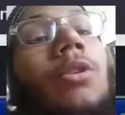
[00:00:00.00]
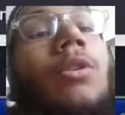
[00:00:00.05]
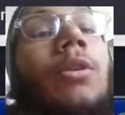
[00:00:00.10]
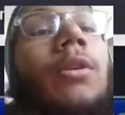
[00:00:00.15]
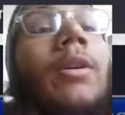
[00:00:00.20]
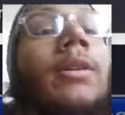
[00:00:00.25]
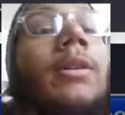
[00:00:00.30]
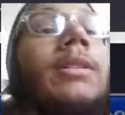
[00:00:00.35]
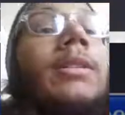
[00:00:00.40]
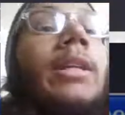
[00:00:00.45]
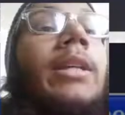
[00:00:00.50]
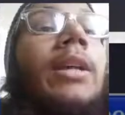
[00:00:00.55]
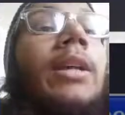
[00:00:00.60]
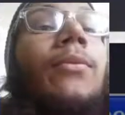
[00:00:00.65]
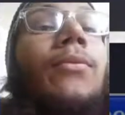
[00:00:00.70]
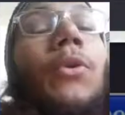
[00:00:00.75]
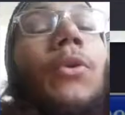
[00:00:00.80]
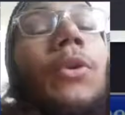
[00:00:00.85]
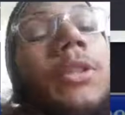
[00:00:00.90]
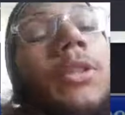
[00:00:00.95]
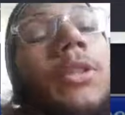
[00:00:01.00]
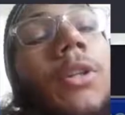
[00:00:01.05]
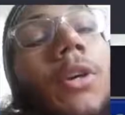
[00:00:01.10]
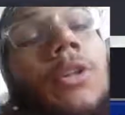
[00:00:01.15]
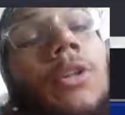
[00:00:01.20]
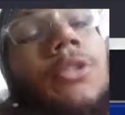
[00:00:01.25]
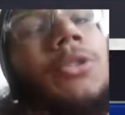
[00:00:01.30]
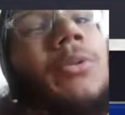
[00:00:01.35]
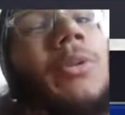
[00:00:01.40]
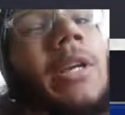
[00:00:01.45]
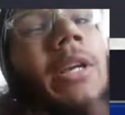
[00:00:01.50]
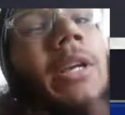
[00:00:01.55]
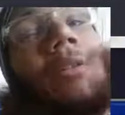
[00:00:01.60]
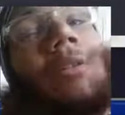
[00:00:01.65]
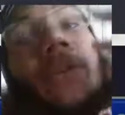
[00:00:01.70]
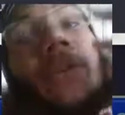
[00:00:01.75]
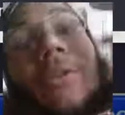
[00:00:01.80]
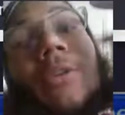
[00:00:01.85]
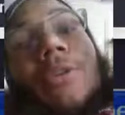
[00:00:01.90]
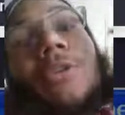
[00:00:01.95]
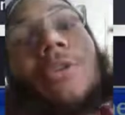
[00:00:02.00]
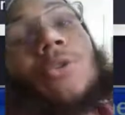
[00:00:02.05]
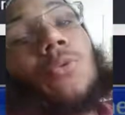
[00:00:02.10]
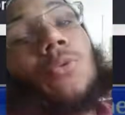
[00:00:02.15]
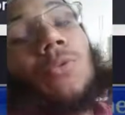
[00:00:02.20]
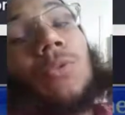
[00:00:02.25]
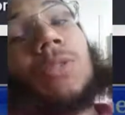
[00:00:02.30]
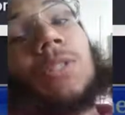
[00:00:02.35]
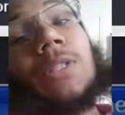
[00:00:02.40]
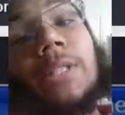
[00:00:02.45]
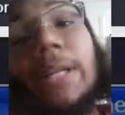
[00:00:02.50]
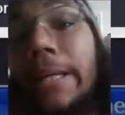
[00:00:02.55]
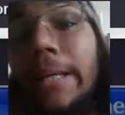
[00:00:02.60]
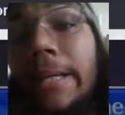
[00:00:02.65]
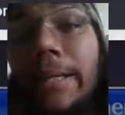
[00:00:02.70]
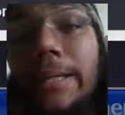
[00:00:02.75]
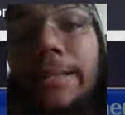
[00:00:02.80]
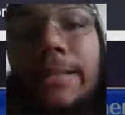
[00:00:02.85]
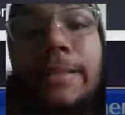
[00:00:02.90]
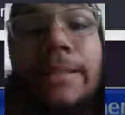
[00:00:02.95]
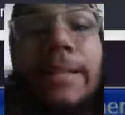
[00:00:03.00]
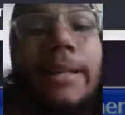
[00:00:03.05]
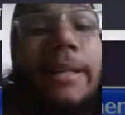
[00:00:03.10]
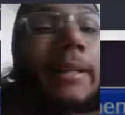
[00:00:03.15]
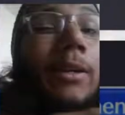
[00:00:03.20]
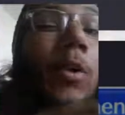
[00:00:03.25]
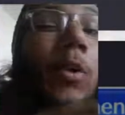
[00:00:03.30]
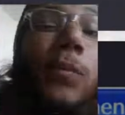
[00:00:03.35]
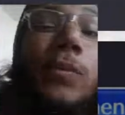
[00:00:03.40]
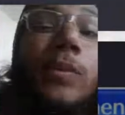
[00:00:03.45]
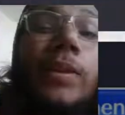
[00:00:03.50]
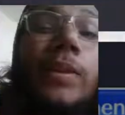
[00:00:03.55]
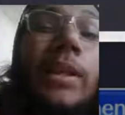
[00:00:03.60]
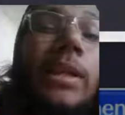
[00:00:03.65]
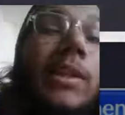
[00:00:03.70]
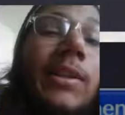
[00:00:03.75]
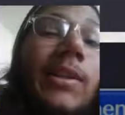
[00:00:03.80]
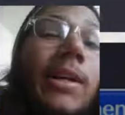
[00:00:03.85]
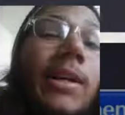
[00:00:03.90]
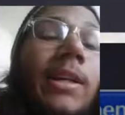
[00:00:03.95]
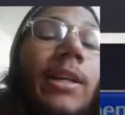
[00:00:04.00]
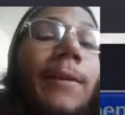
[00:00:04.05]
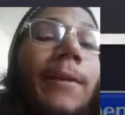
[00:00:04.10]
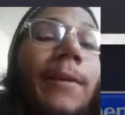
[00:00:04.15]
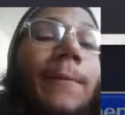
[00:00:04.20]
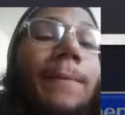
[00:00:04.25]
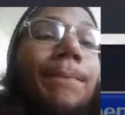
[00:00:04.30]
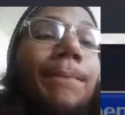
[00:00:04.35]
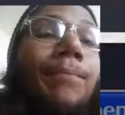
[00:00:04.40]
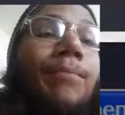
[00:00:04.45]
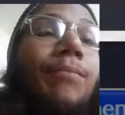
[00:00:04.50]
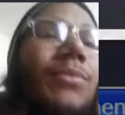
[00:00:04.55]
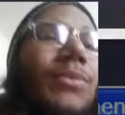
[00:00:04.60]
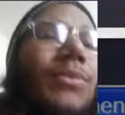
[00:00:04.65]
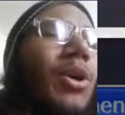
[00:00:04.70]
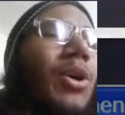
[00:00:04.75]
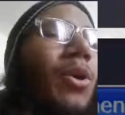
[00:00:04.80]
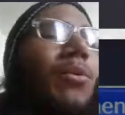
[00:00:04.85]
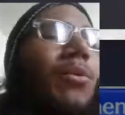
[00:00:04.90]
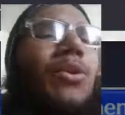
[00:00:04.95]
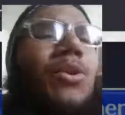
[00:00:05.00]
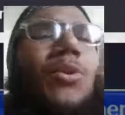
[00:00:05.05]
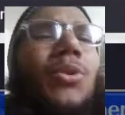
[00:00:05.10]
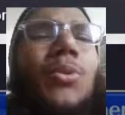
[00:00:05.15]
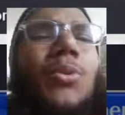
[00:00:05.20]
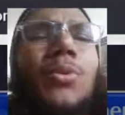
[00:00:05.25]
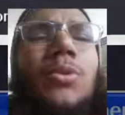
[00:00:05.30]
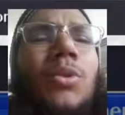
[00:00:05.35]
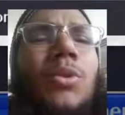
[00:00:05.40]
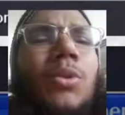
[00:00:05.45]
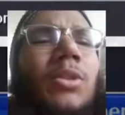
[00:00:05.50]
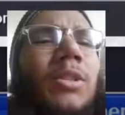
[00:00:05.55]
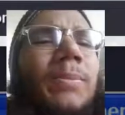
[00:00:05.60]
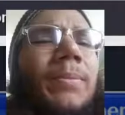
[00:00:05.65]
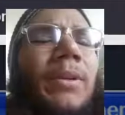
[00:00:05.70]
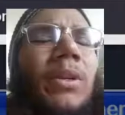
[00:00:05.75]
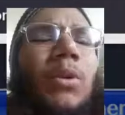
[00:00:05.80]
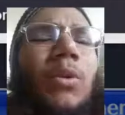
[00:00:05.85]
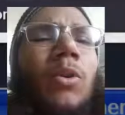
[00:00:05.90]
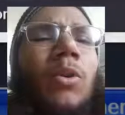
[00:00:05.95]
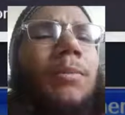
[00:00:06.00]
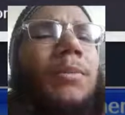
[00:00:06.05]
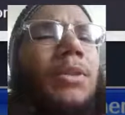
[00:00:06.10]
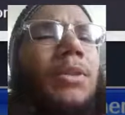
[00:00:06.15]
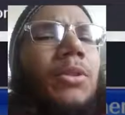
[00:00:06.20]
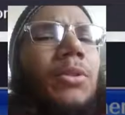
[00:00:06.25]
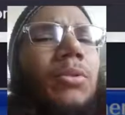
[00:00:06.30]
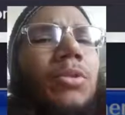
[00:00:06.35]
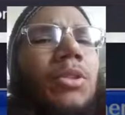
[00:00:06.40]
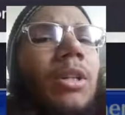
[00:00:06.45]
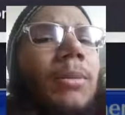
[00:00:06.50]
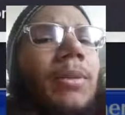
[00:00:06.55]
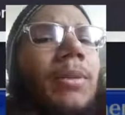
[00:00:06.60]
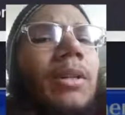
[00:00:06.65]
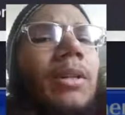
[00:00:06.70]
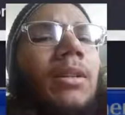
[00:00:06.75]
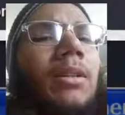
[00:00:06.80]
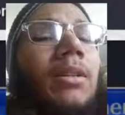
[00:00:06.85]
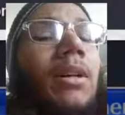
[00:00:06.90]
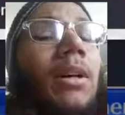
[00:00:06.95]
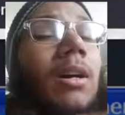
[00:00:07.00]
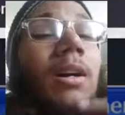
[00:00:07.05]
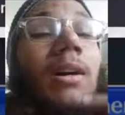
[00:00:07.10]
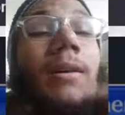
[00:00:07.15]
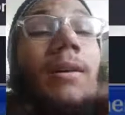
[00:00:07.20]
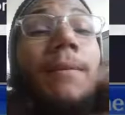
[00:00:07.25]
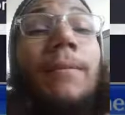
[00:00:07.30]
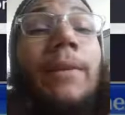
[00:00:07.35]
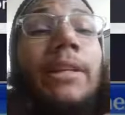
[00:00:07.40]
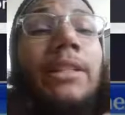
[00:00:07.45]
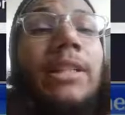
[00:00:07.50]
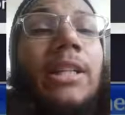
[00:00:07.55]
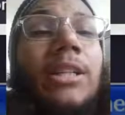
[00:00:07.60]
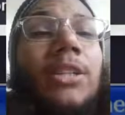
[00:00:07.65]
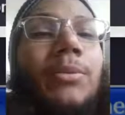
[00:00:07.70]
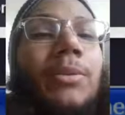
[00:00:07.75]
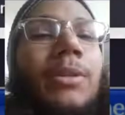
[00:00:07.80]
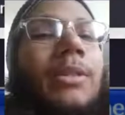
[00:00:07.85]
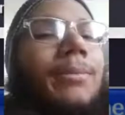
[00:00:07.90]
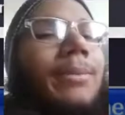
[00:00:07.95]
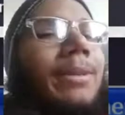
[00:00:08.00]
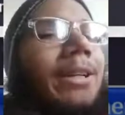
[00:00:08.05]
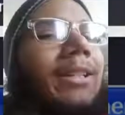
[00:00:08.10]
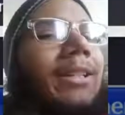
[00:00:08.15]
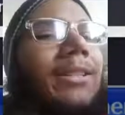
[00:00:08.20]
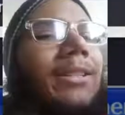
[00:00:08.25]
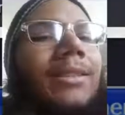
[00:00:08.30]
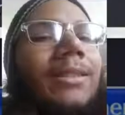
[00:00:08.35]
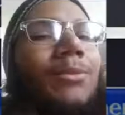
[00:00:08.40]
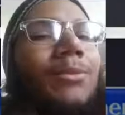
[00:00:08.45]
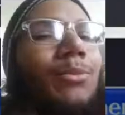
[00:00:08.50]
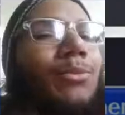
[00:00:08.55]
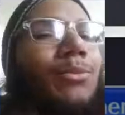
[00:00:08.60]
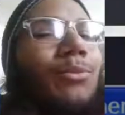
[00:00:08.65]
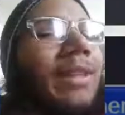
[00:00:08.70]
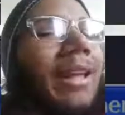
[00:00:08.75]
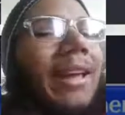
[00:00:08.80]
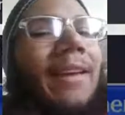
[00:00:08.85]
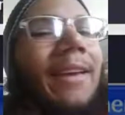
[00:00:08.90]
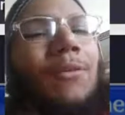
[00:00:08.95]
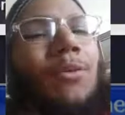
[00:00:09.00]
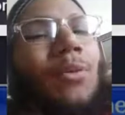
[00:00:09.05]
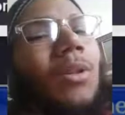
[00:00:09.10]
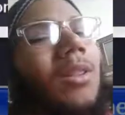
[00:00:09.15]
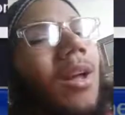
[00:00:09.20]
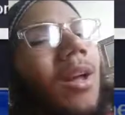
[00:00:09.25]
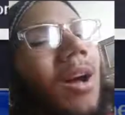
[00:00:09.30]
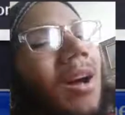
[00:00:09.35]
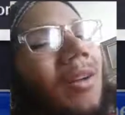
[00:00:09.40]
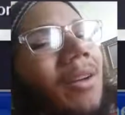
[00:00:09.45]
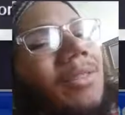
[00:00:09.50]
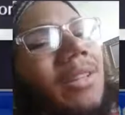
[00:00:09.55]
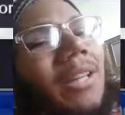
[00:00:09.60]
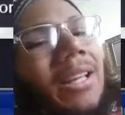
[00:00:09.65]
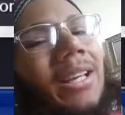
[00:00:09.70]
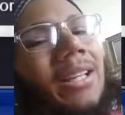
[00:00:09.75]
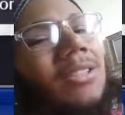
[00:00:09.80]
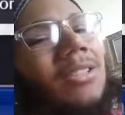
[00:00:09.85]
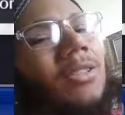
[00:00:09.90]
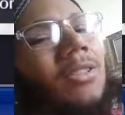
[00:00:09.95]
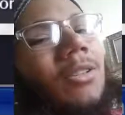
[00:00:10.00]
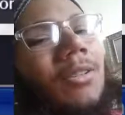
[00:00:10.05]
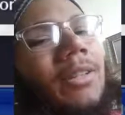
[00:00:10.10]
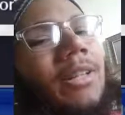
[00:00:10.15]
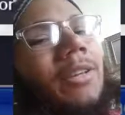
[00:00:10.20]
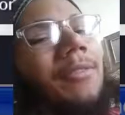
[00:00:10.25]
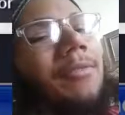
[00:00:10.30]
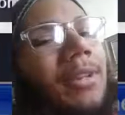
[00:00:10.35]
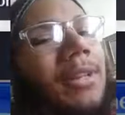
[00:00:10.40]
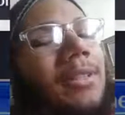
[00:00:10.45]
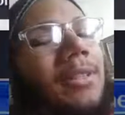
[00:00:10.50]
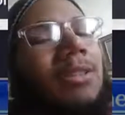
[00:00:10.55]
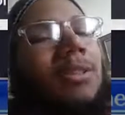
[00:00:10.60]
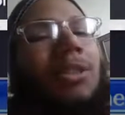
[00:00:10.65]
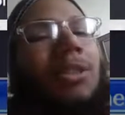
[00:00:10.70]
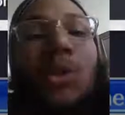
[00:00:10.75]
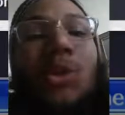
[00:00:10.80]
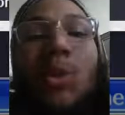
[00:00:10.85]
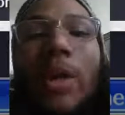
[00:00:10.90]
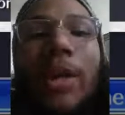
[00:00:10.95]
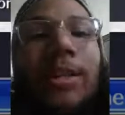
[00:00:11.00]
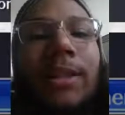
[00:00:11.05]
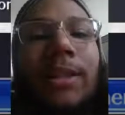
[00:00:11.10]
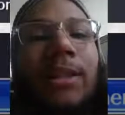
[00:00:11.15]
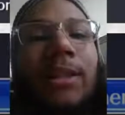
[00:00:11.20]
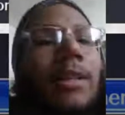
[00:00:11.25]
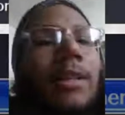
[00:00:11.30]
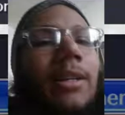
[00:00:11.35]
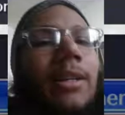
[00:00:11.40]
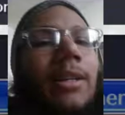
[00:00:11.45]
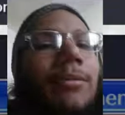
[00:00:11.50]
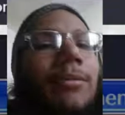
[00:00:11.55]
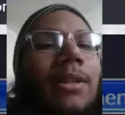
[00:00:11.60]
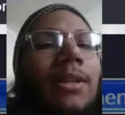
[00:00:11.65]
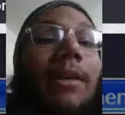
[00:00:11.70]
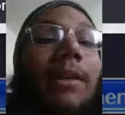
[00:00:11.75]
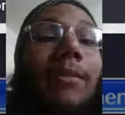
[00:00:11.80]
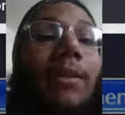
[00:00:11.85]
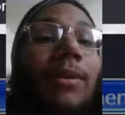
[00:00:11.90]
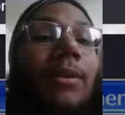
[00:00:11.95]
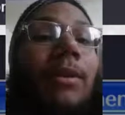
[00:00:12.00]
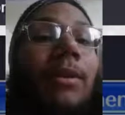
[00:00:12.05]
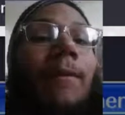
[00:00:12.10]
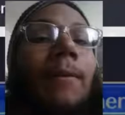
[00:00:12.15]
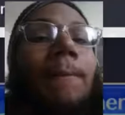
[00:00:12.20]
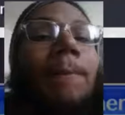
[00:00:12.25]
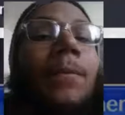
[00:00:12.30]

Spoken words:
To get 4 stars, you either use tickets and hopefully get lucky. Don't use spirit orbs to summon accessories because they give you a lot of tickets during the events. Just grind out the events and everything.